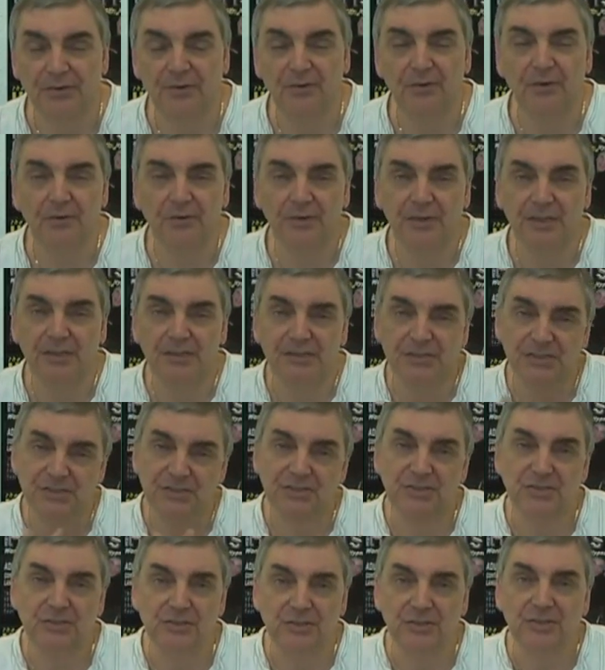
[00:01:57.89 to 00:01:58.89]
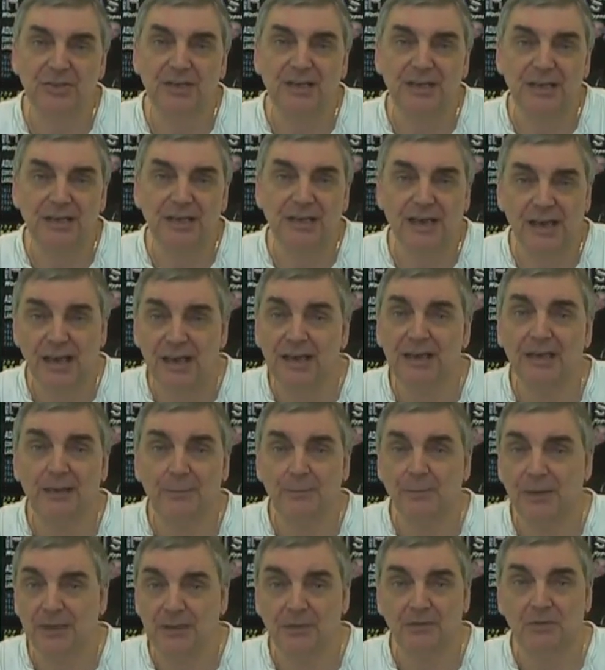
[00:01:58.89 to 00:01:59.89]
You can't get stuck in any
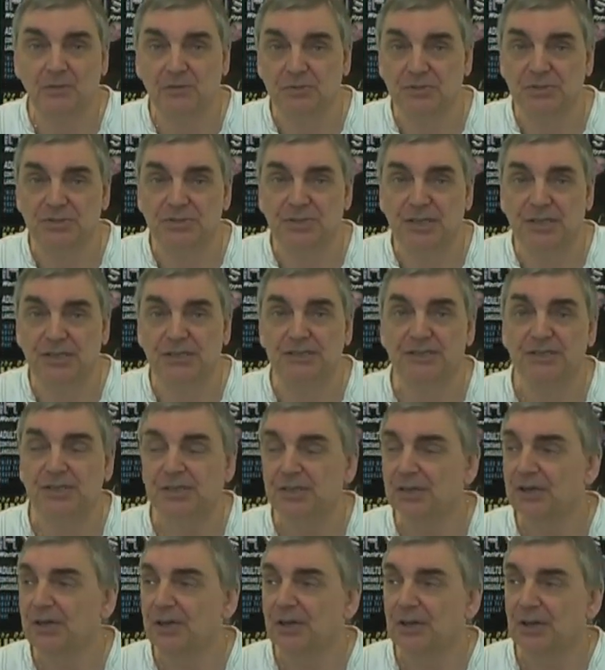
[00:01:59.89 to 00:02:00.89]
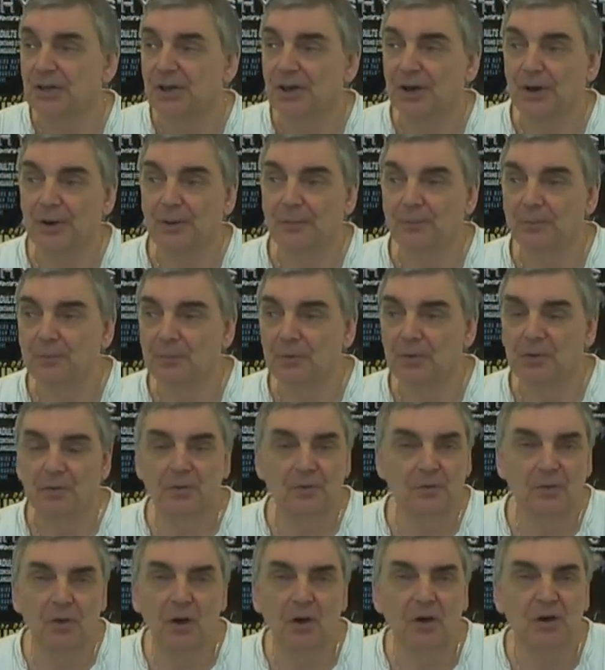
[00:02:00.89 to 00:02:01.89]
mental state. Um,
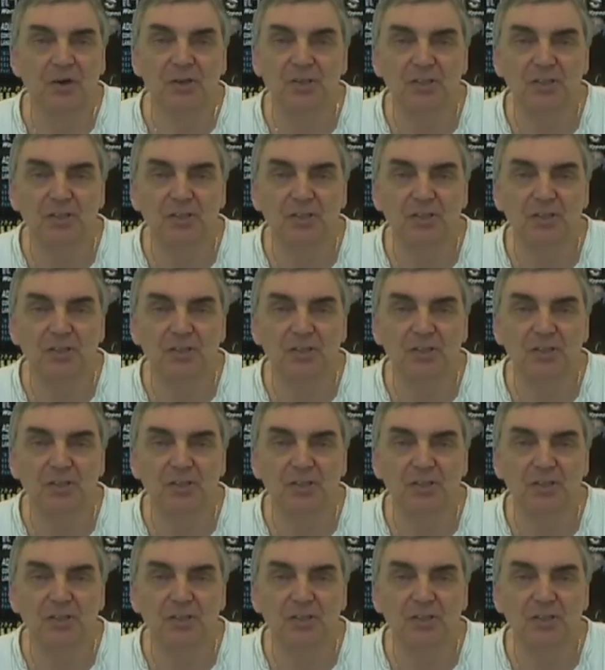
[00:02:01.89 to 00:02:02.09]
you're not